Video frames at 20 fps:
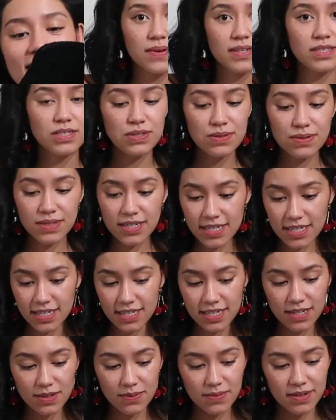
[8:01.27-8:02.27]
Once you are
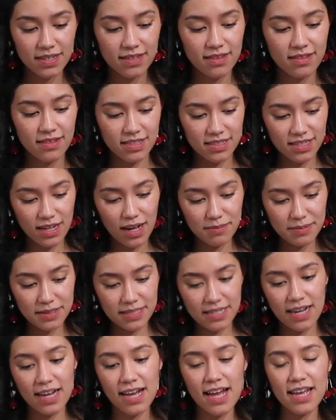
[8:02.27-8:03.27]
here with the top
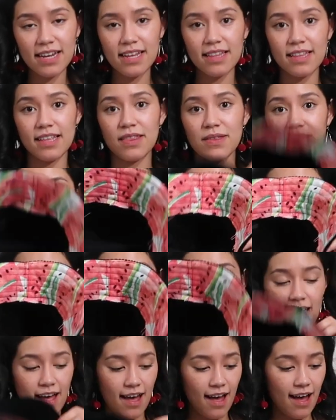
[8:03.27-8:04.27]
side and then the rest
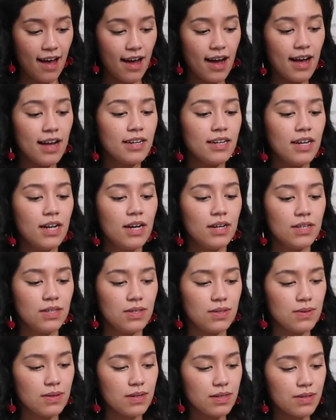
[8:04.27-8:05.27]
of the hat,
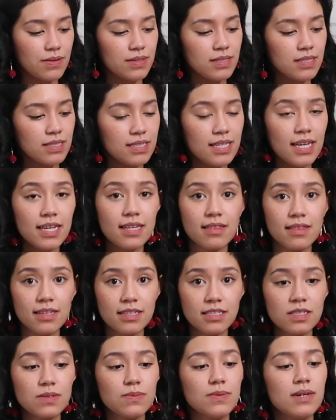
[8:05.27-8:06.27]
you are going to take
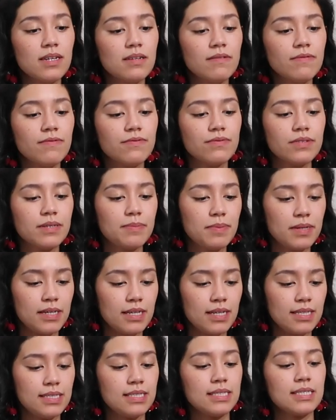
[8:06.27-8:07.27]
this one, flip
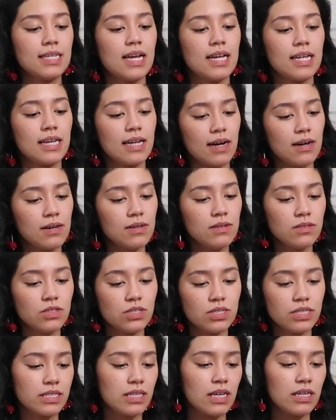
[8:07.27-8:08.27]
it inside out,
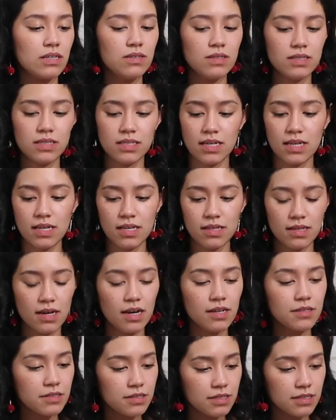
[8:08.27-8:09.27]
just like you did
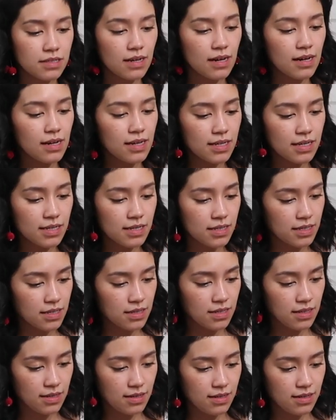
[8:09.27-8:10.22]
the other side.